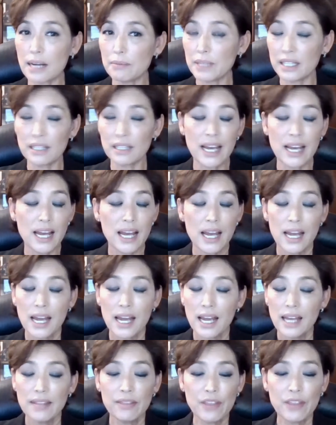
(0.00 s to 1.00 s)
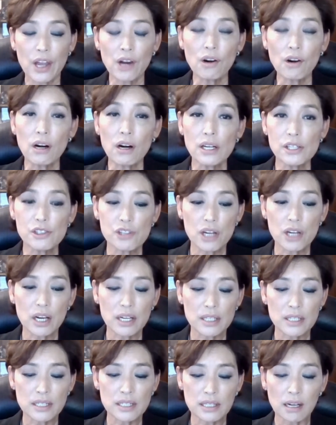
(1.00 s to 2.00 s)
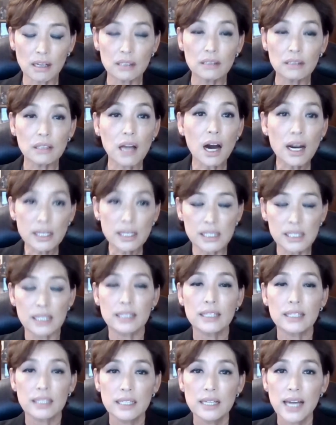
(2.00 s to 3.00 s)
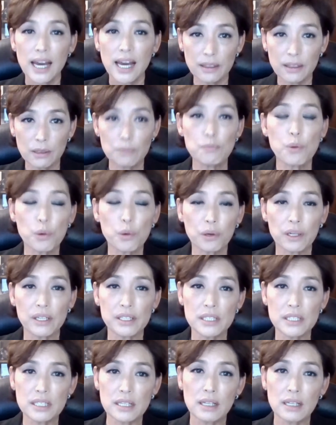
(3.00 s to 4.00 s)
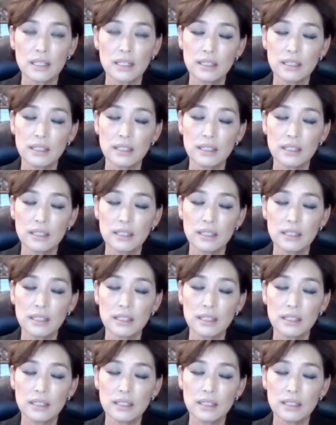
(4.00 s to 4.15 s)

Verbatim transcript: I mean, there are just a locked at the ports.